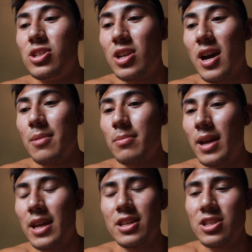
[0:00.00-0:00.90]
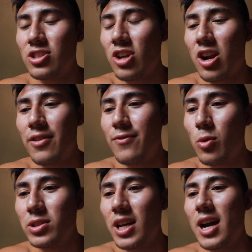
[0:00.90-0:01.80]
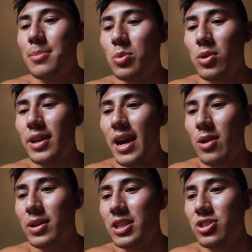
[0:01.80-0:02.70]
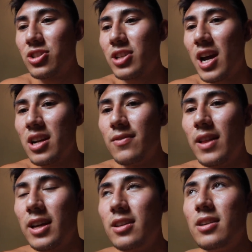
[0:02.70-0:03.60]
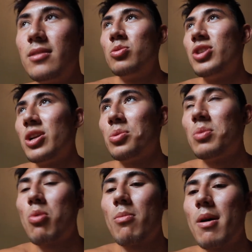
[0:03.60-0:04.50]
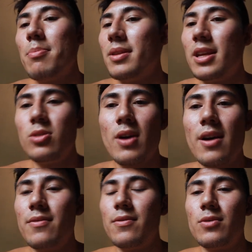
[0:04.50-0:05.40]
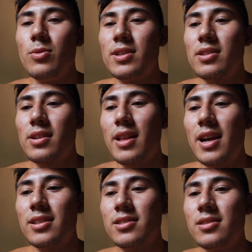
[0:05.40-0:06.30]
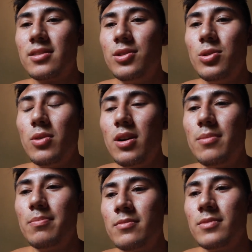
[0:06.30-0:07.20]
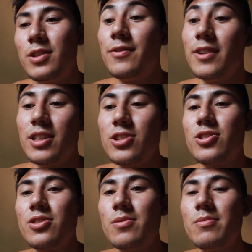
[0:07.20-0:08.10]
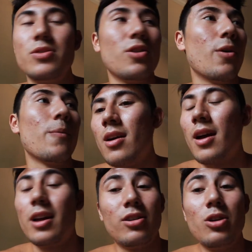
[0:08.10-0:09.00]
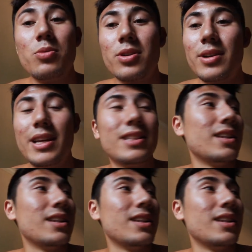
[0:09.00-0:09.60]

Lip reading: each time. And this is not a four-timed workout. It's just kind of like you generally warm up and then you have the rest of the class to finish. So, I don't know, we're gonna hit